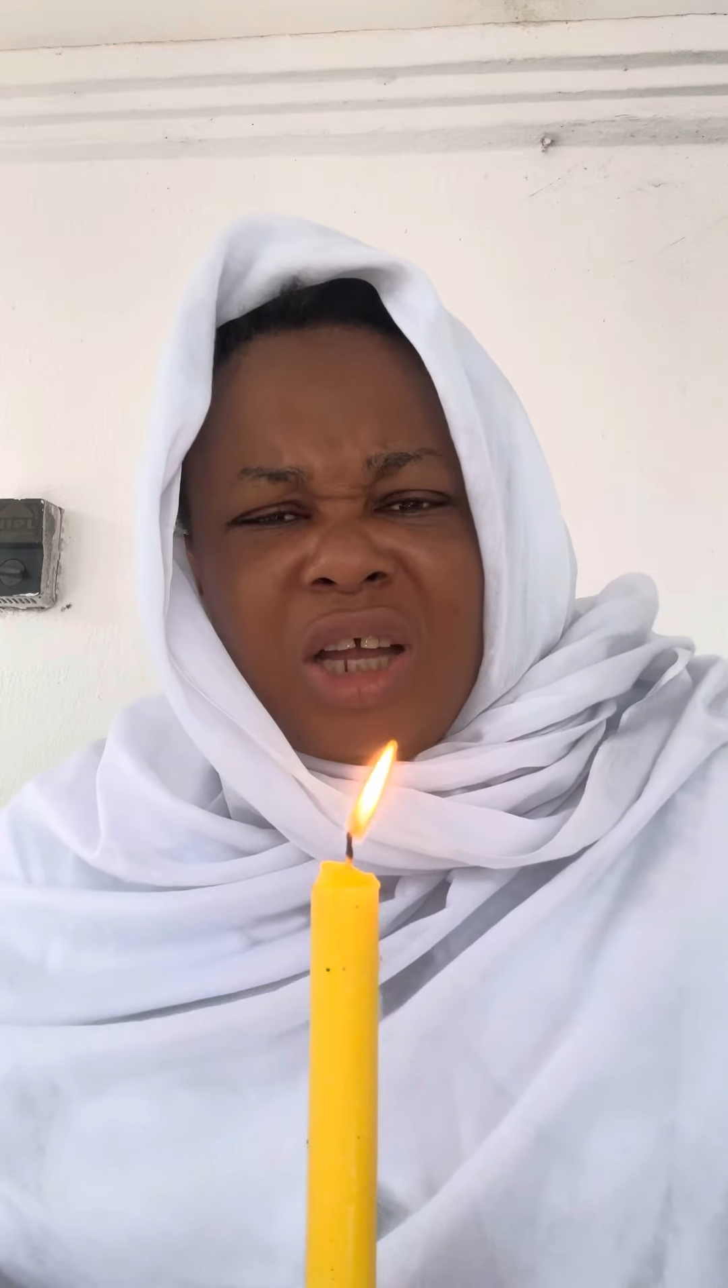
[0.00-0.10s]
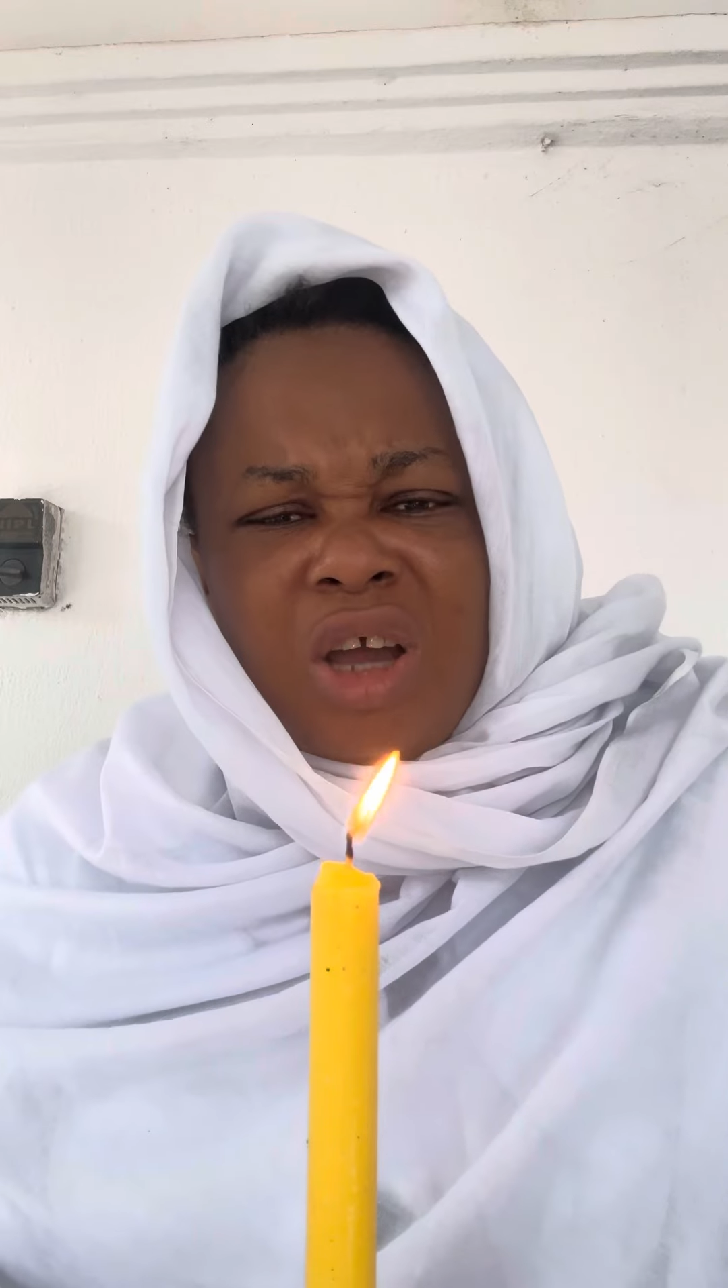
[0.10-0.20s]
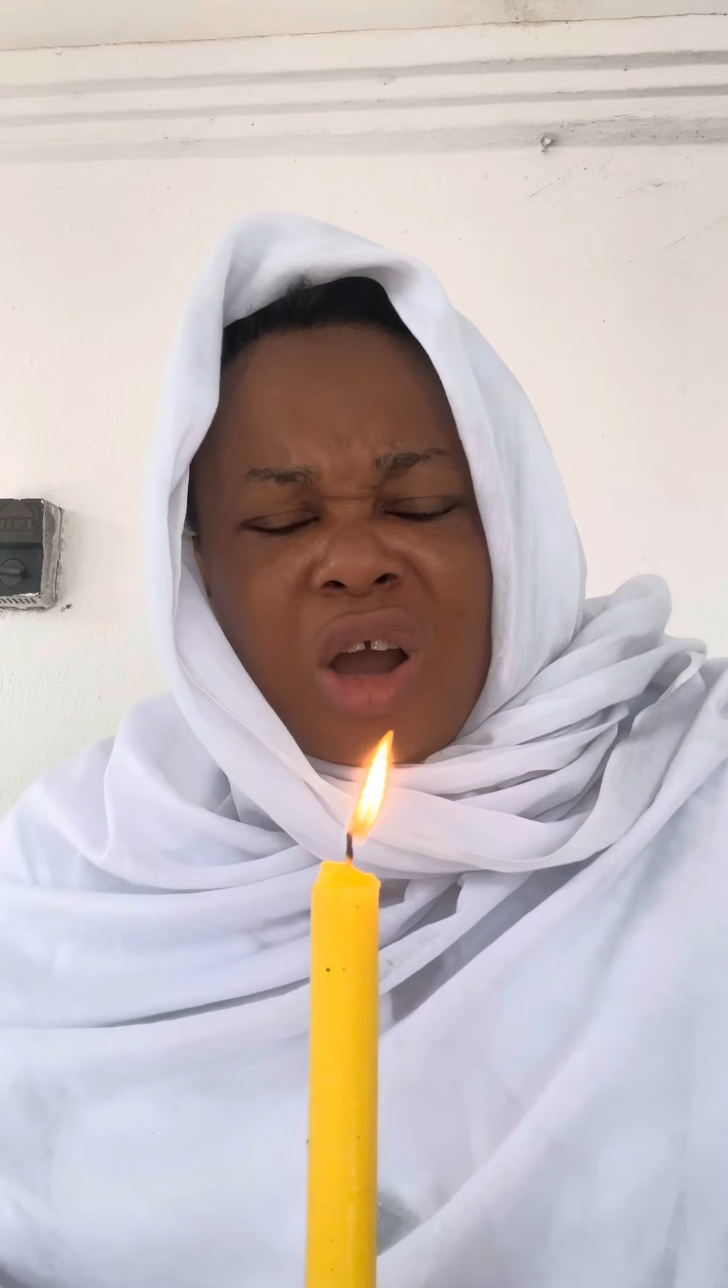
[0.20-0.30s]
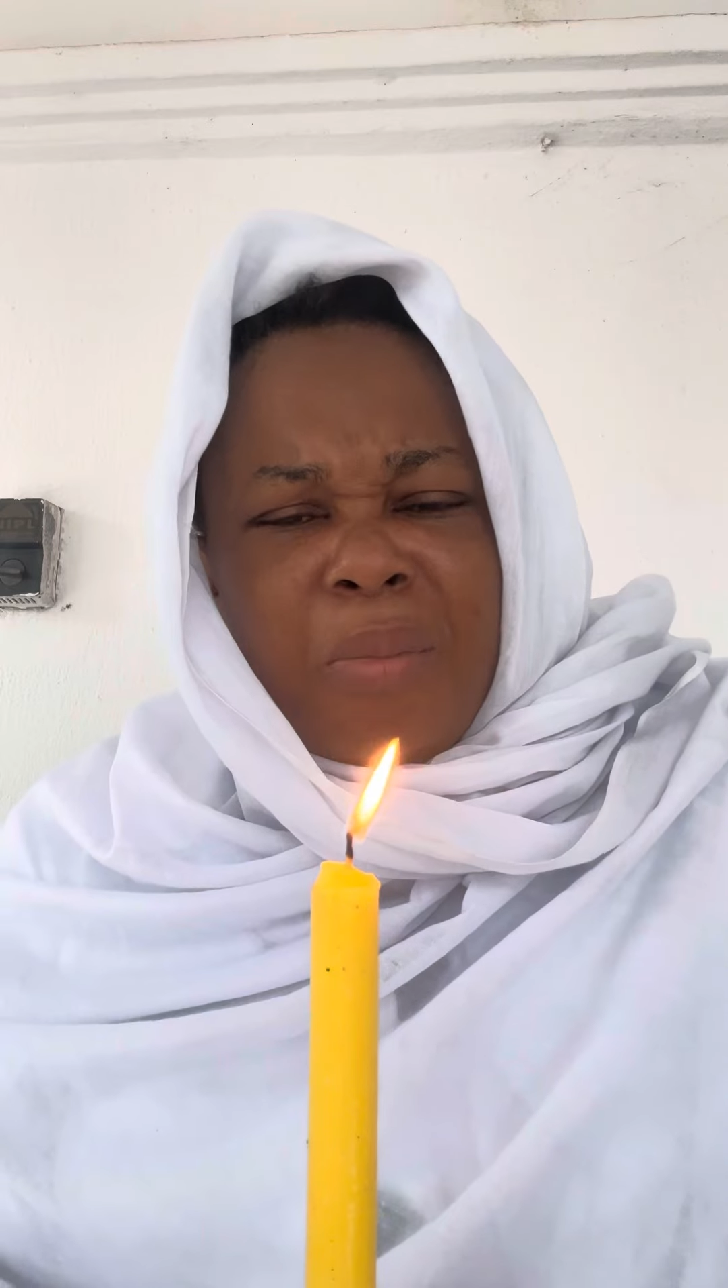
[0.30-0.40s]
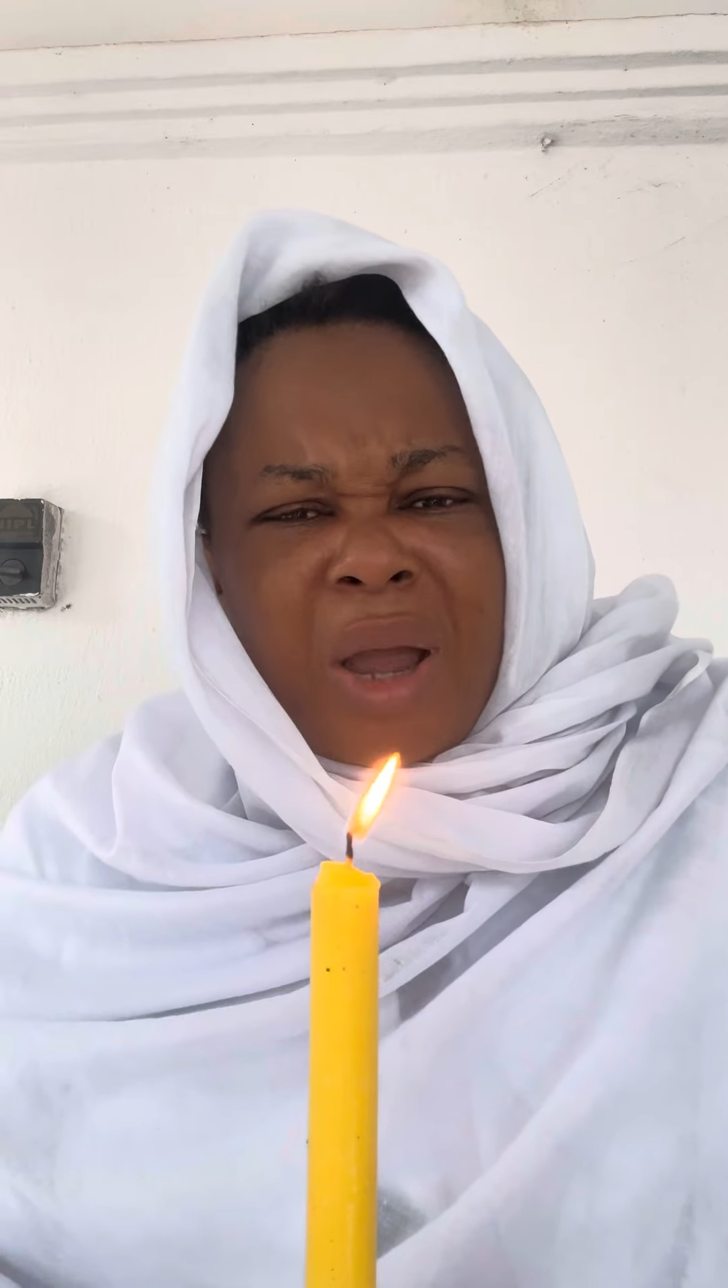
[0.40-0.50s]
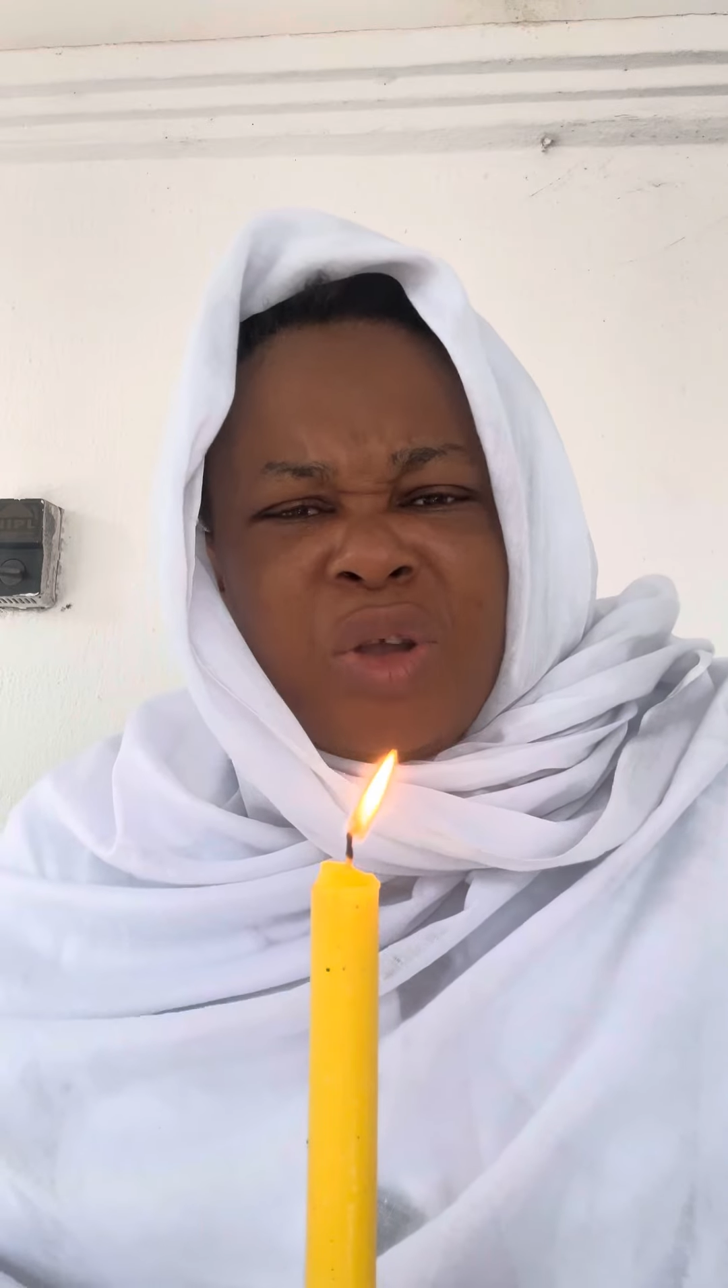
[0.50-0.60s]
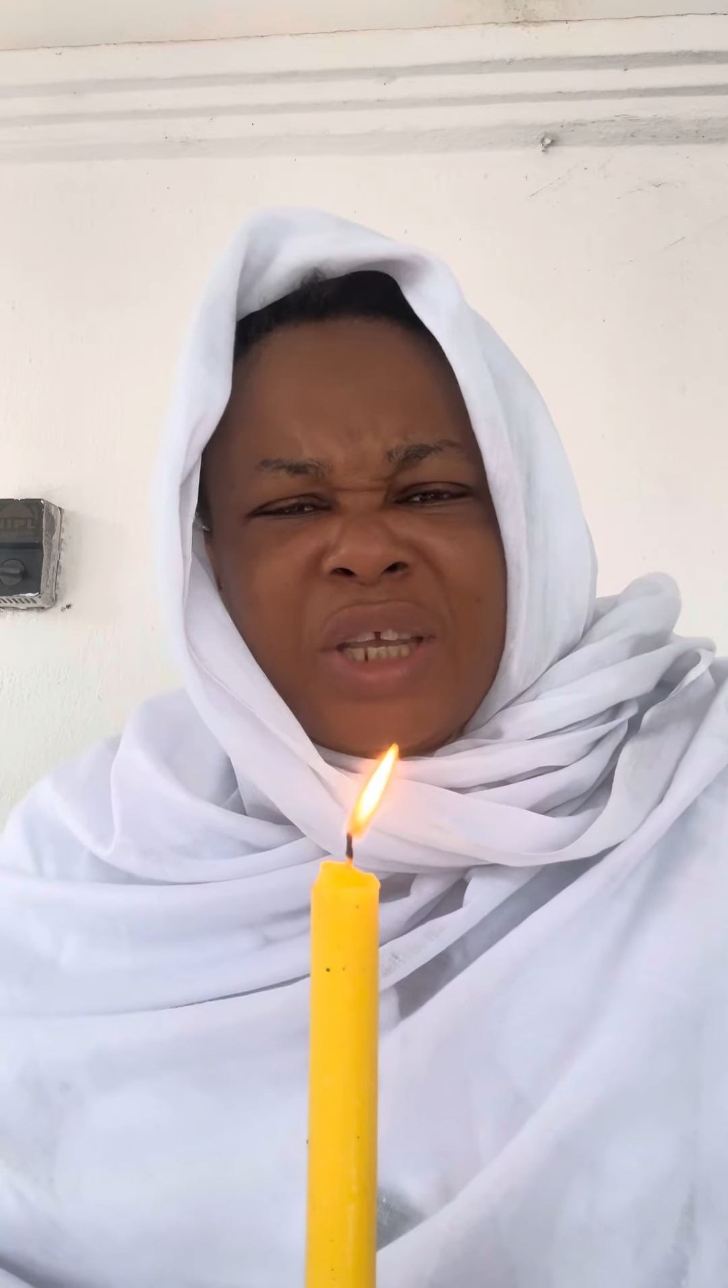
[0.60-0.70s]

you